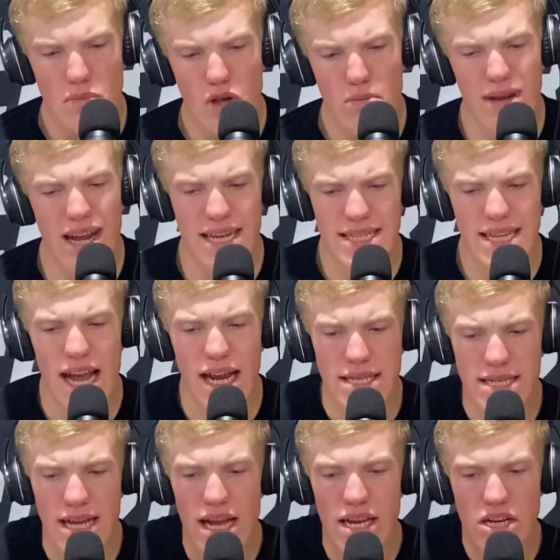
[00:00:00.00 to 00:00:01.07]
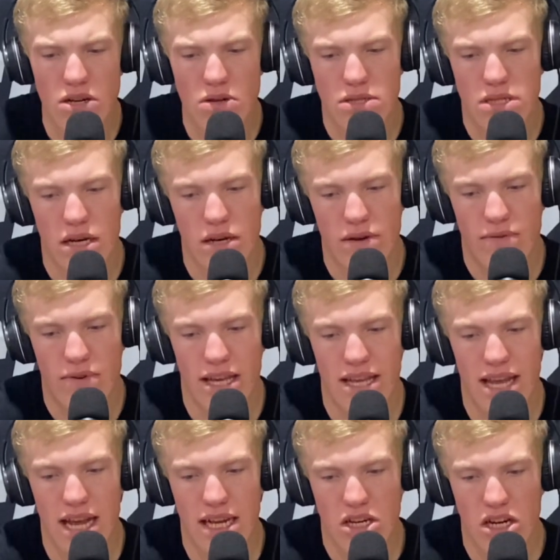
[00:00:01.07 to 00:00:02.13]
but yeah, sad sad news for the
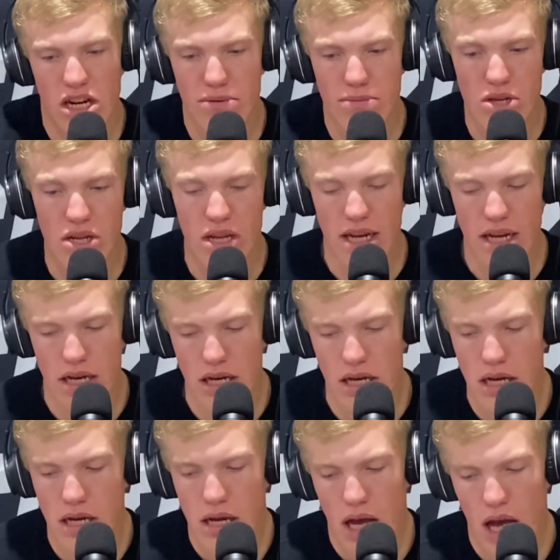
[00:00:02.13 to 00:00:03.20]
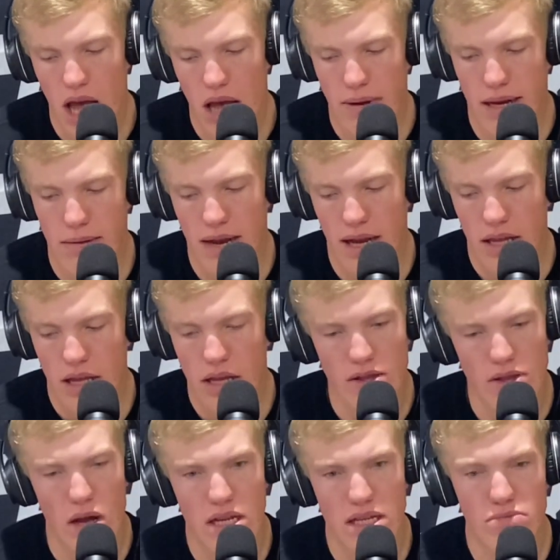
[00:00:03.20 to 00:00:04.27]
NASCAR community. Uh, yeah, my
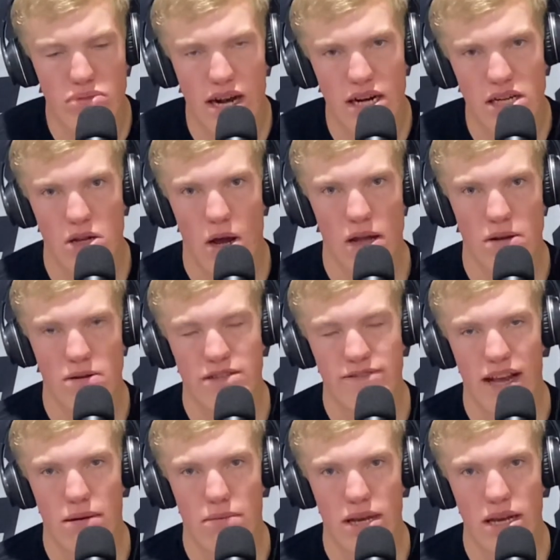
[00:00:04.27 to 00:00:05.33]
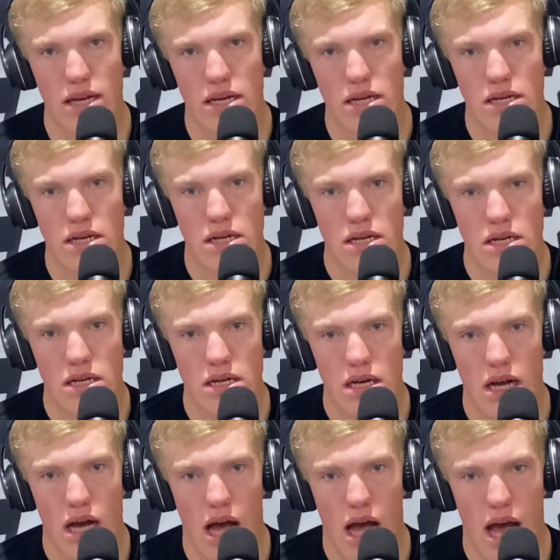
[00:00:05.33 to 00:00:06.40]
thoughts and prayers go out to his family
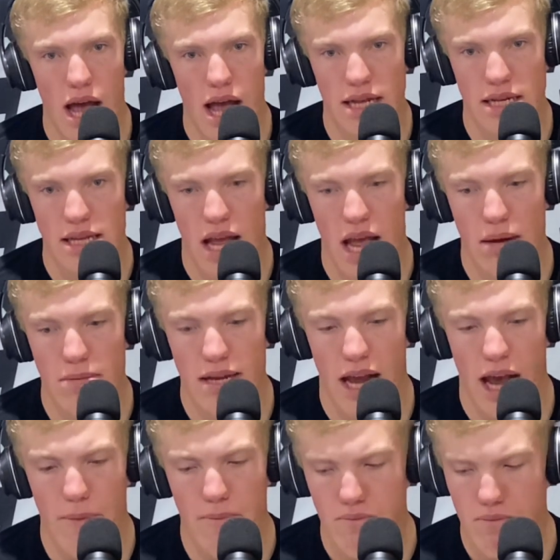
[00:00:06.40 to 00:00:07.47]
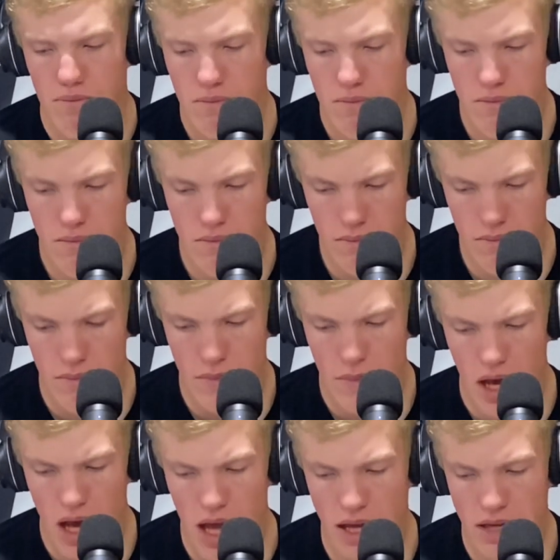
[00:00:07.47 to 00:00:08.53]
uh, at this time. And yeah,
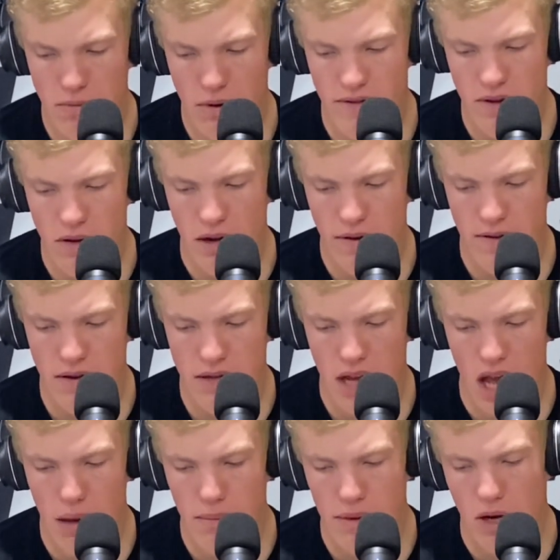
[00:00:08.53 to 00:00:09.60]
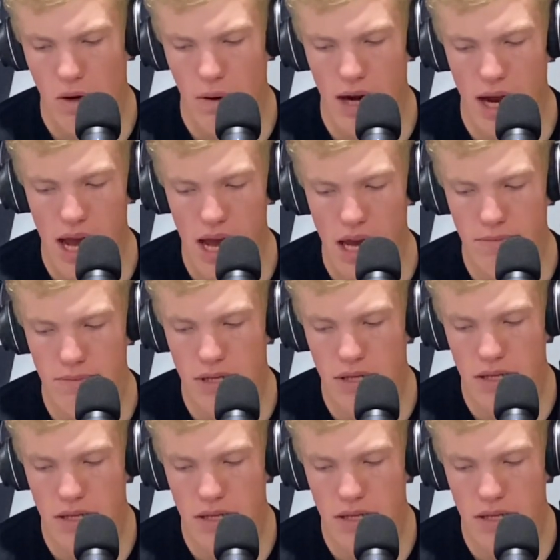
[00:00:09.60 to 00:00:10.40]
uh, let's move into our first topic. Corey Heim